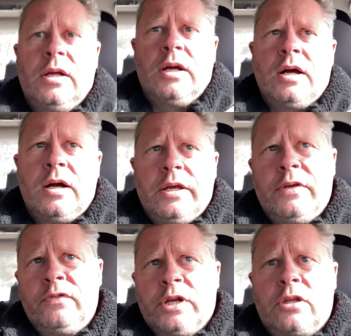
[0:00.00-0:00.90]
Uh,
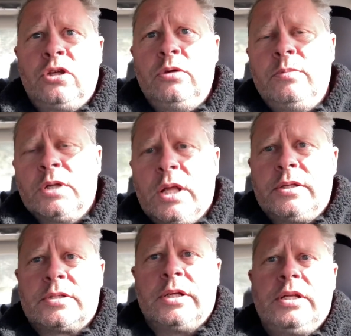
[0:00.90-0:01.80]
if it
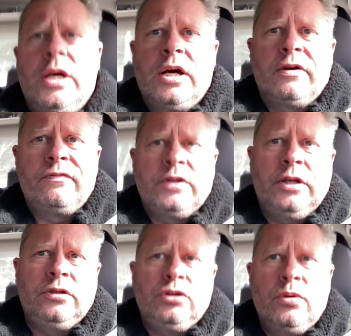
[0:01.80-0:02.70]
accumulates enough,
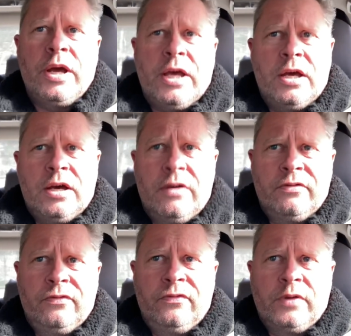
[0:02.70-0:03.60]
then you
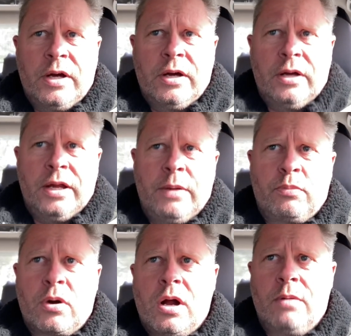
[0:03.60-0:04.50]
have uh, a
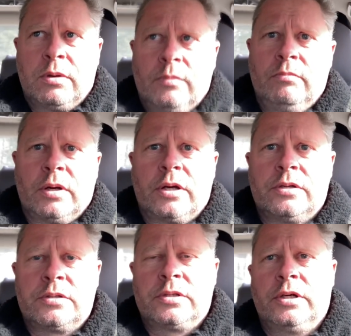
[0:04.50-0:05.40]
problem
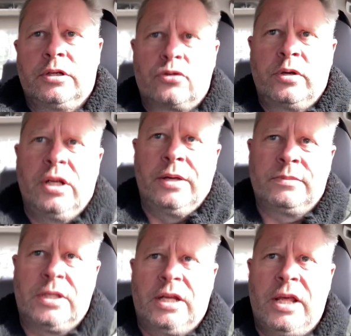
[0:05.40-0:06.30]
because the tree
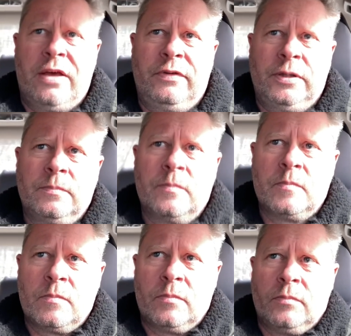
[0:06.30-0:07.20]
limbs get heavy
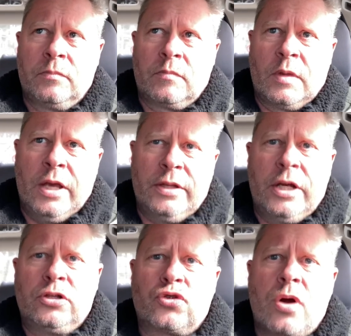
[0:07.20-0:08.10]
and they
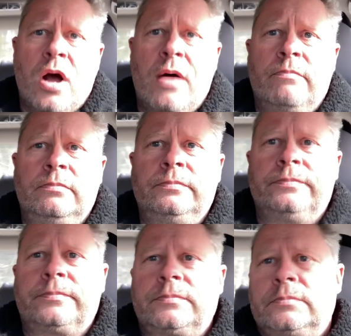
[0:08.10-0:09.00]
drop
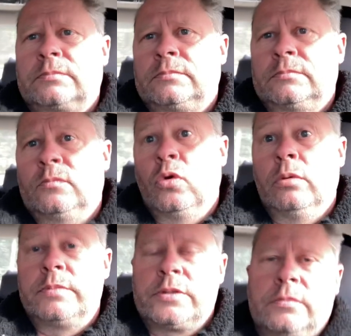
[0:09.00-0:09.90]

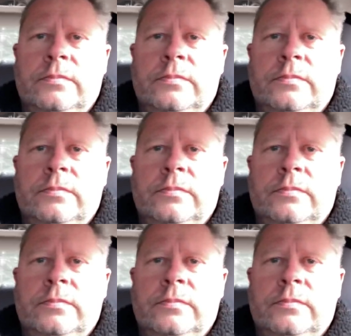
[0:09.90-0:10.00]
oops,